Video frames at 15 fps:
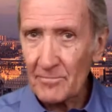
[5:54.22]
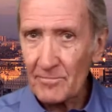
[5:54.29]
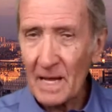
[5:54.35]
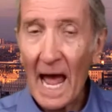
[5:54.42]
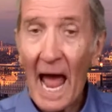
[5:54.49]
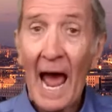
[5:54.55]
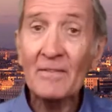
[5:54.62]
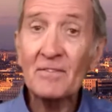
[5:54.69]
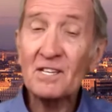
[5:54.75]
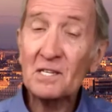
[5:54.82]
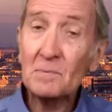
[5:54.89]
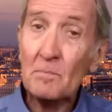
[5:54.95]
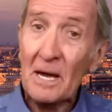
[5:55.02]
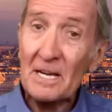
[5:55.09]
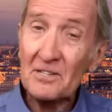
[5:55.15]
and the
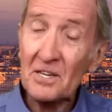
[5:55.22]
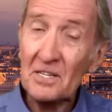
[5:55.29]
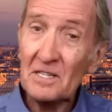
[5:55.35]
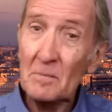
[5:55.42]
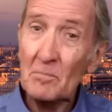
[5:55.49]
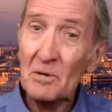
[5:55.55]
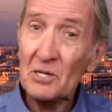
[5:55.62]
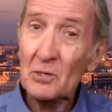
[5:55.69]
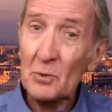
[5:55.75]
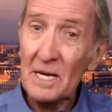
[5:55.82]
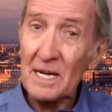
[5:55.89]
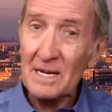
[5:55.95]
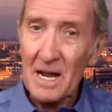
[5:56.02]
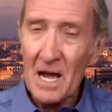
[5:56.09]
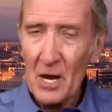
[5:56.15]
spaces in
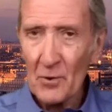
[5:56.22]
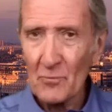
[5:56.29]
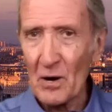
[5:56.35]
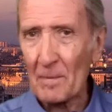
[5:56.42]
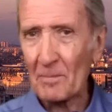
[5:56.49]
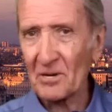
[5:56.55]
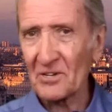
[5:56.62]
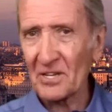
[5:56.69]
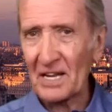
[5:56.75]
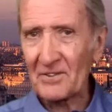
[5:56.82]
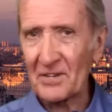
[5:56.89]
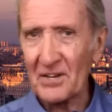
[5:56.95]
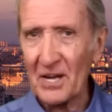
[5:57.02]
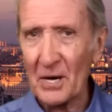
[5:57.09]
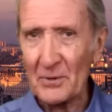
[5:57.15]
between represent a
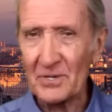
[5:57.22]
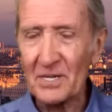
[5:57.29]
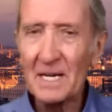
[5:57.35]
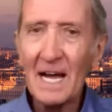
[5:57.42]
note.